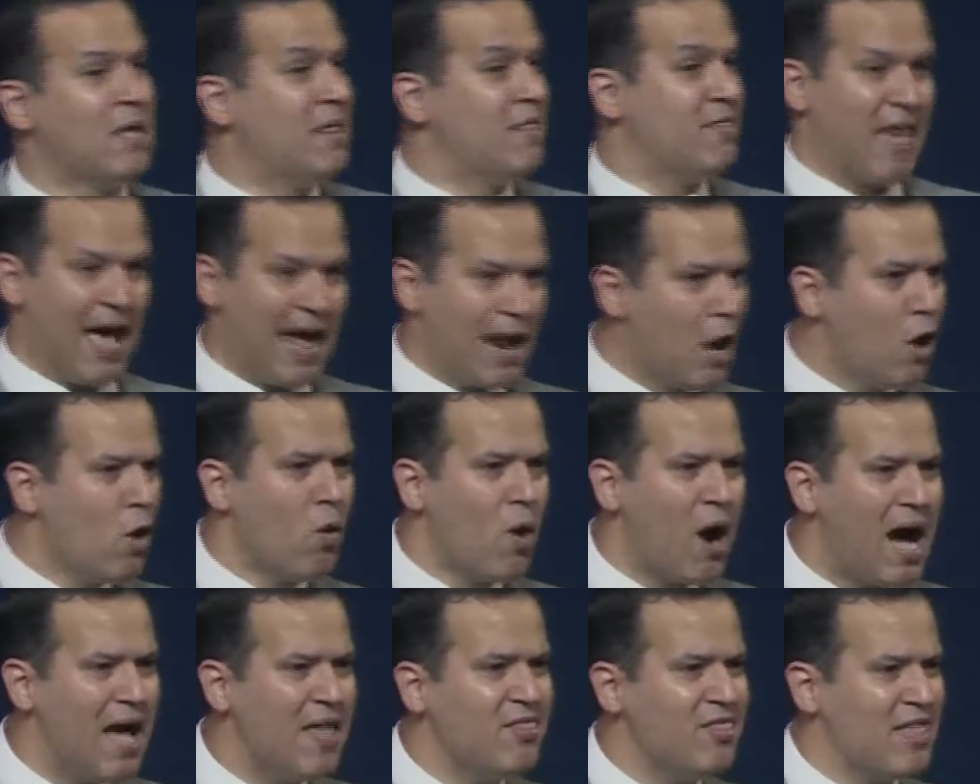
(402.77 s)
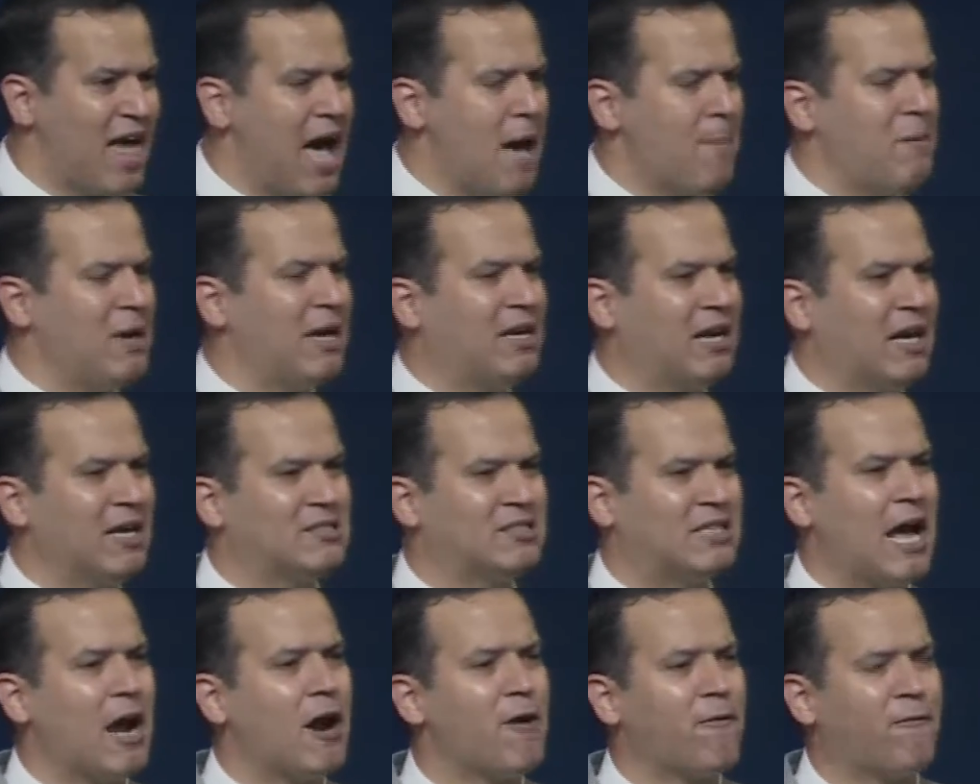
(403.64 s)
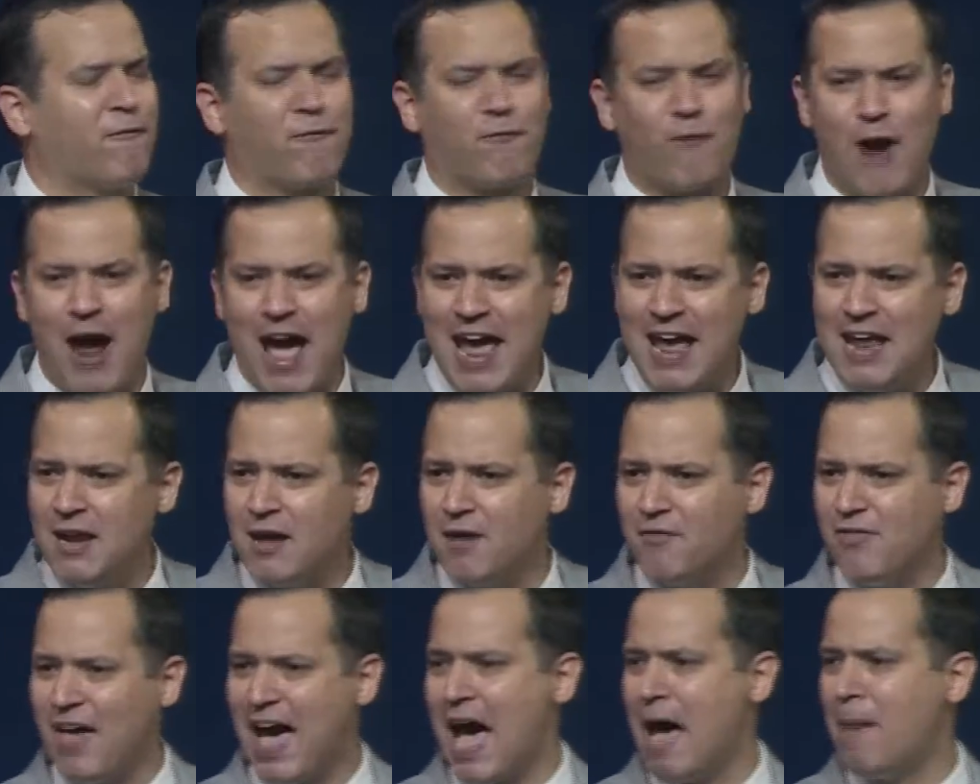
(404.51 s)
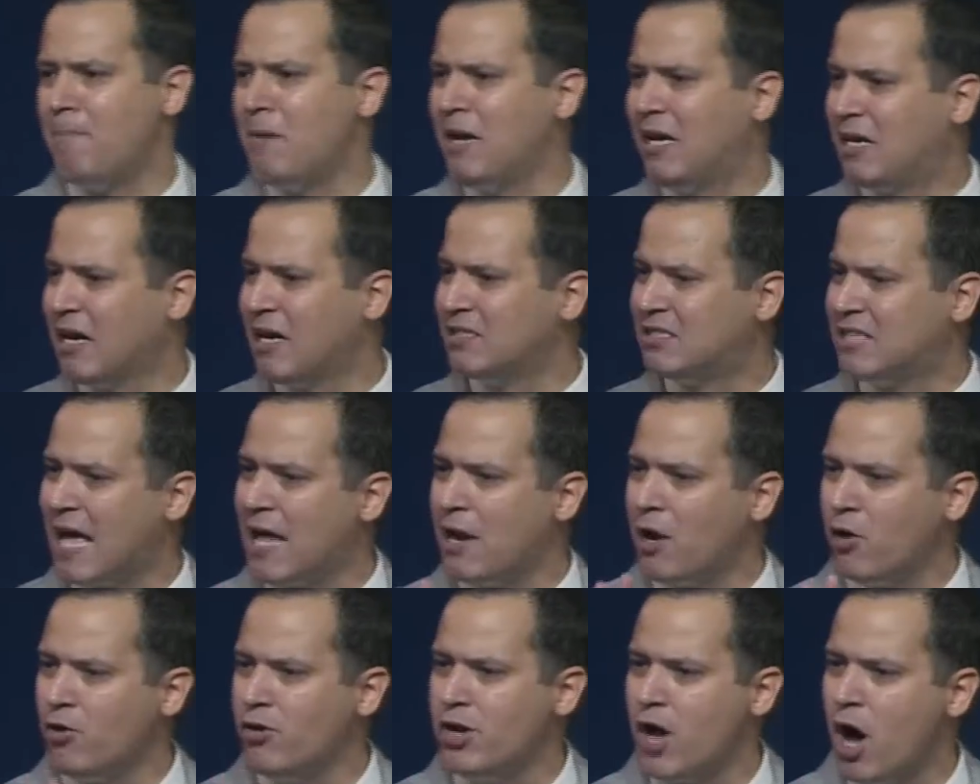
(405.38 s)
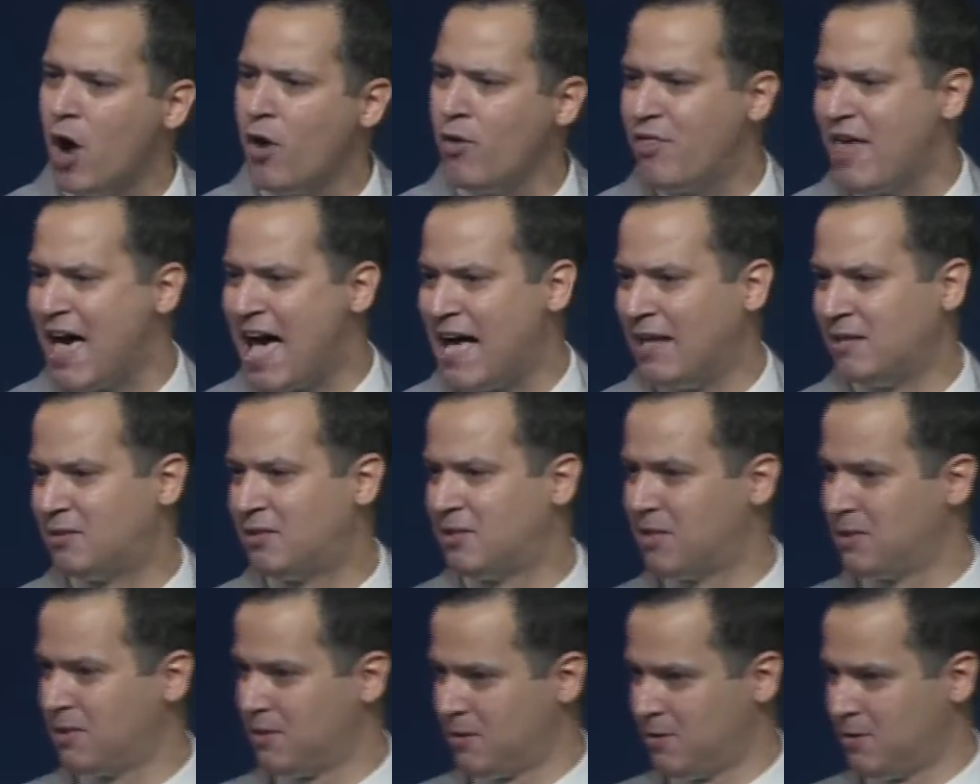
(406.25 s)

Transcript: They don't want that because they're afraid of that because they don't know that.